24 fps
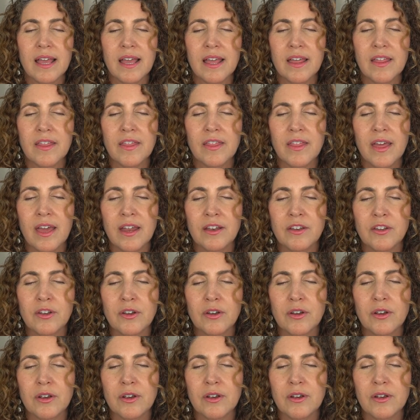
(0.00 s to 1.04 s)
then
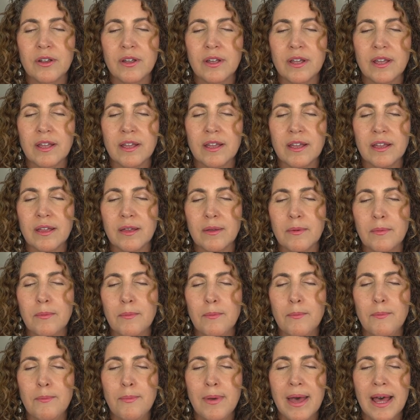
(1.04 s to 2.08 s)
your
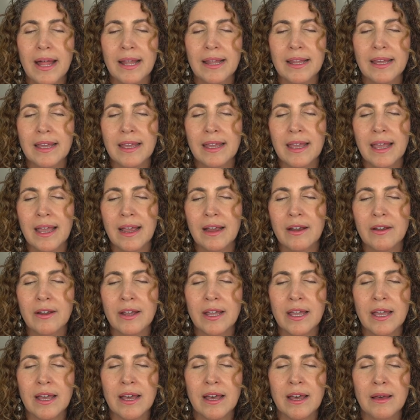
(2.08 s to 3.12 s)
belly
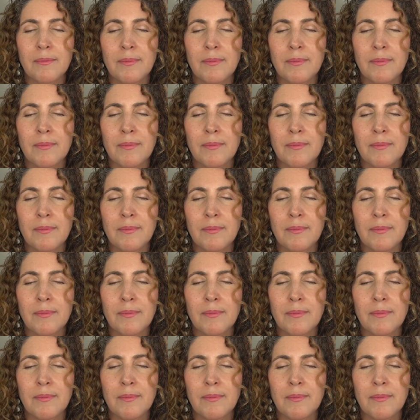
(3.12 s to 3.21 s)
area,